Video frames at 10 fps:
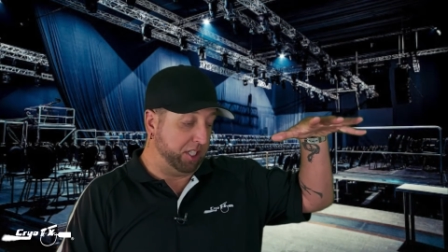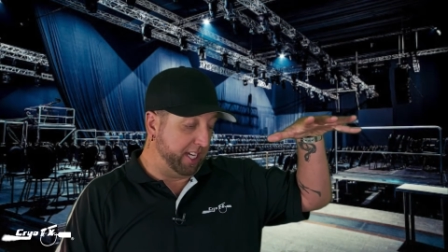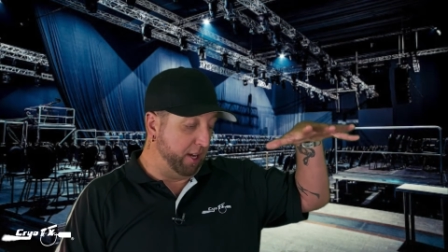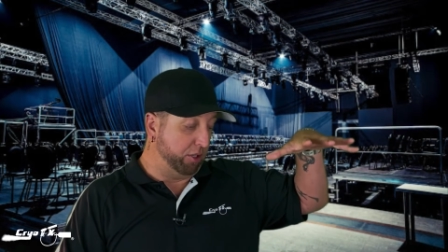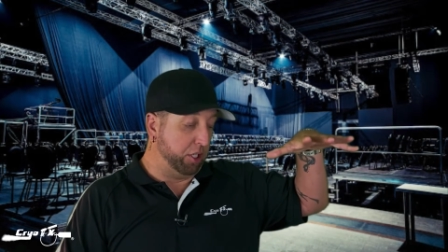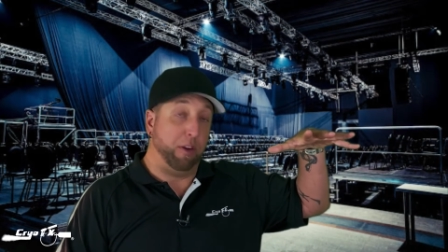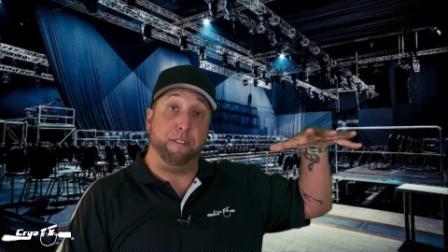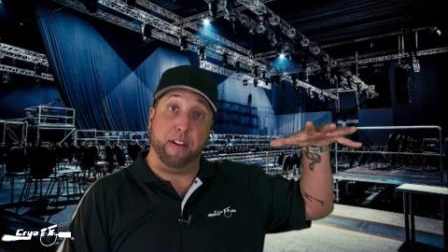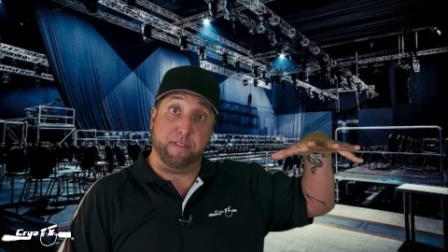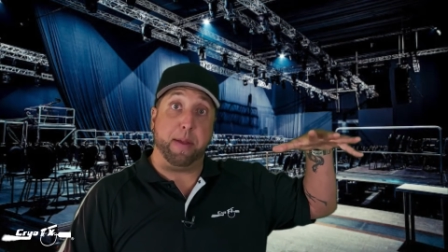CO2
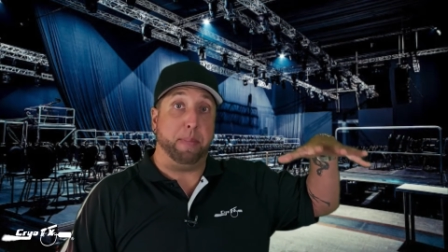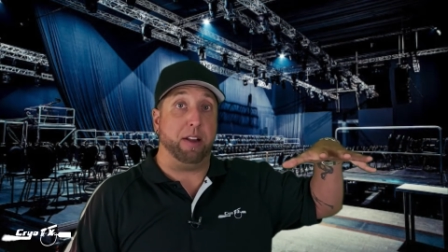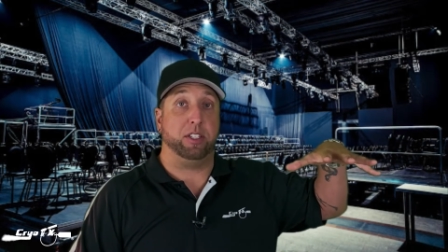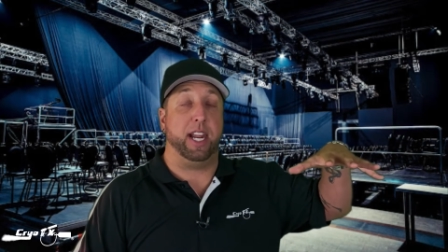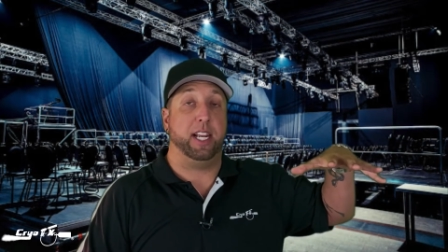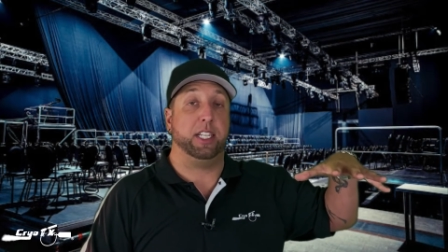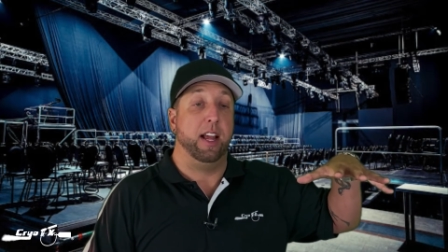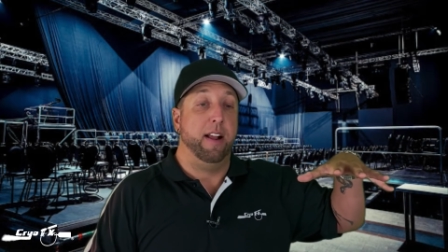50 pound tanks.